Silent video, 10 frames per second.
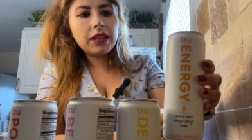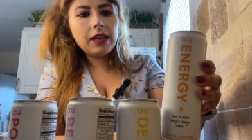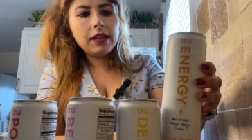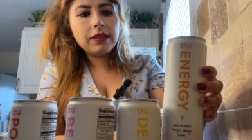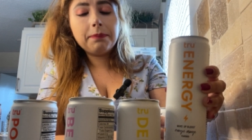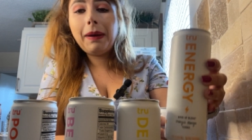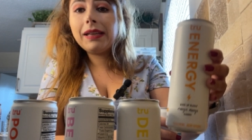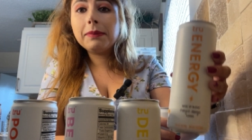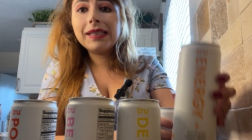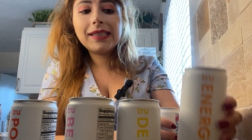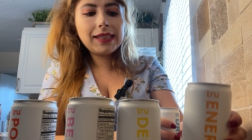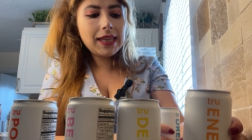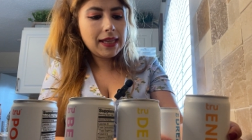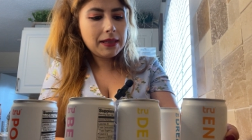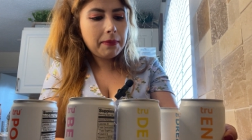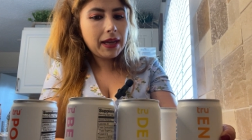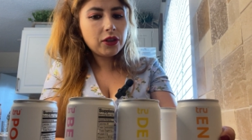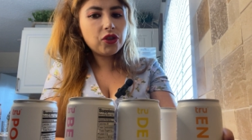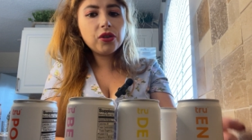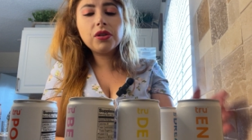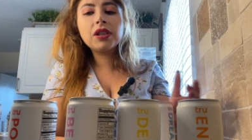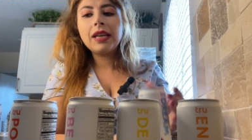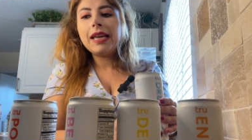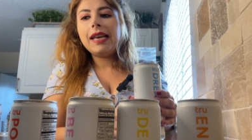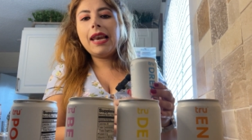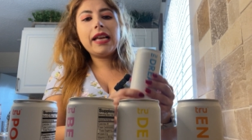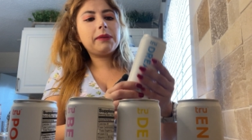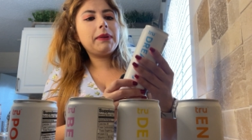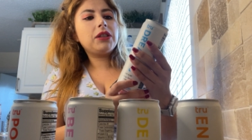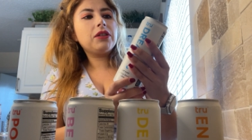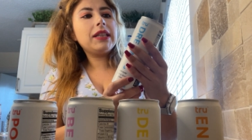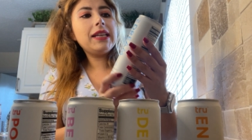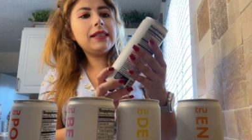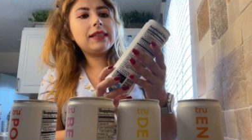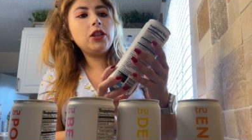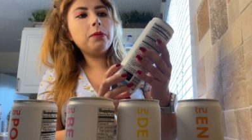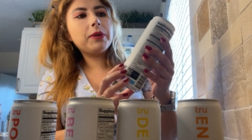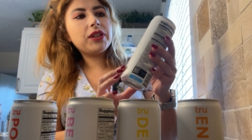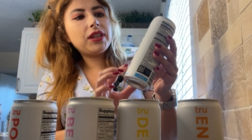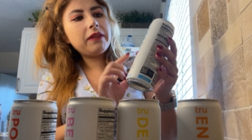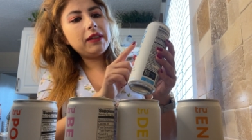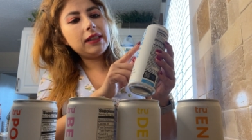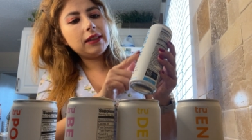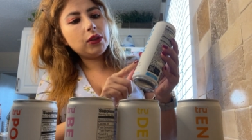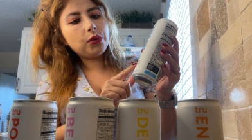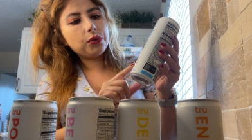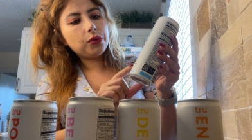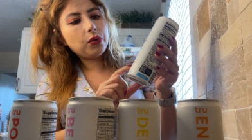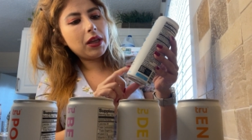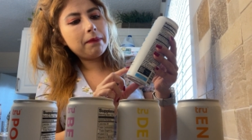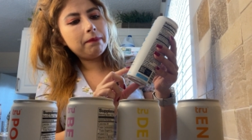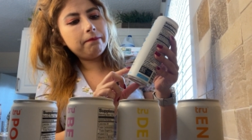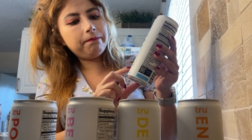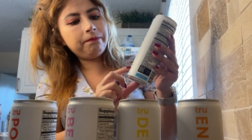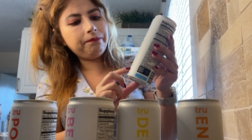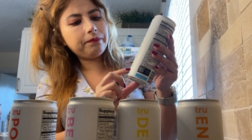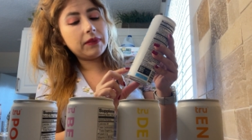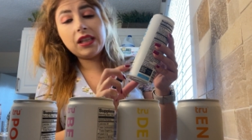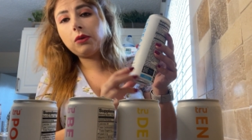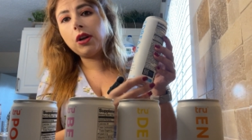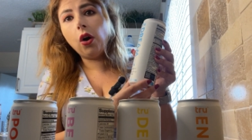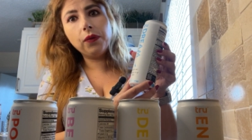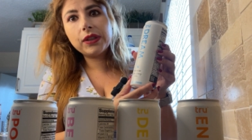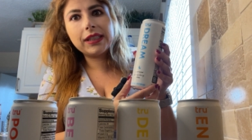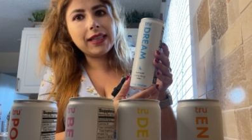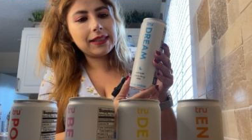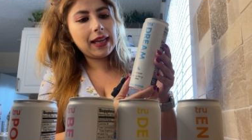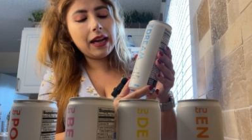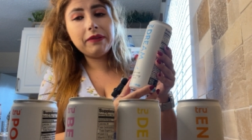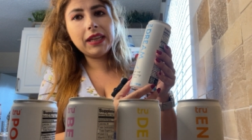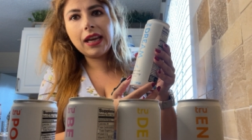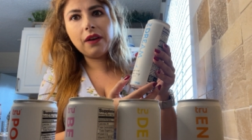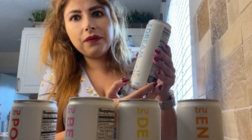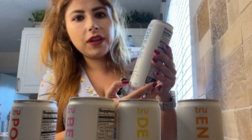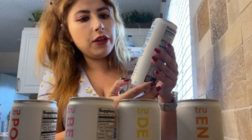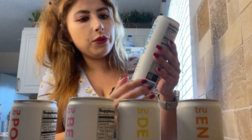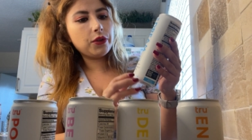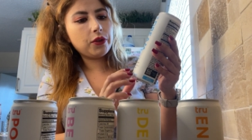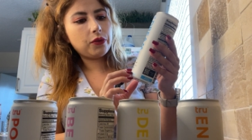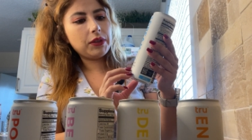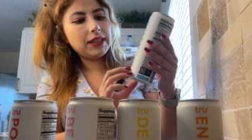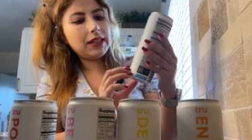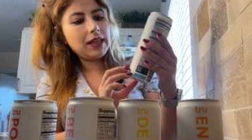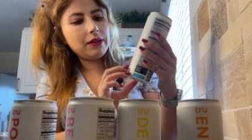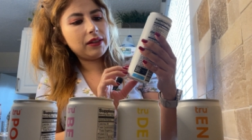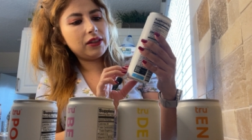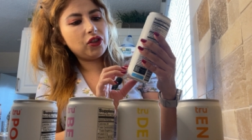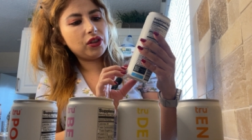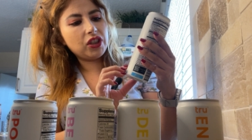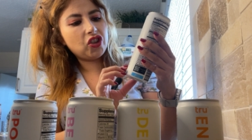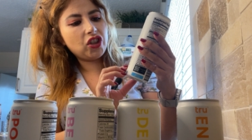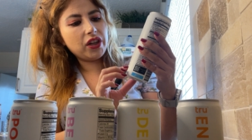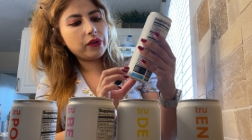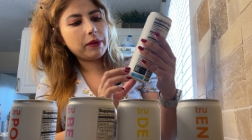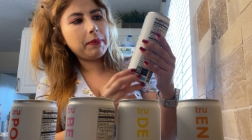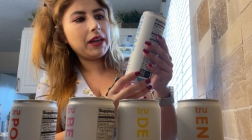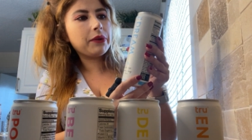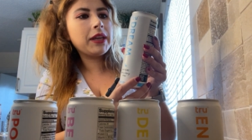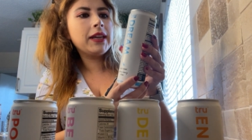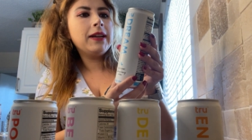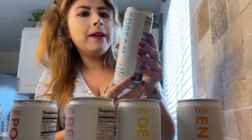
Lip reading: and vitamin C, and the mango juice. Last but not least, number 7 is the True Dream. This one obviously doesn't have any caffeine or green tea. It's just the cherry berry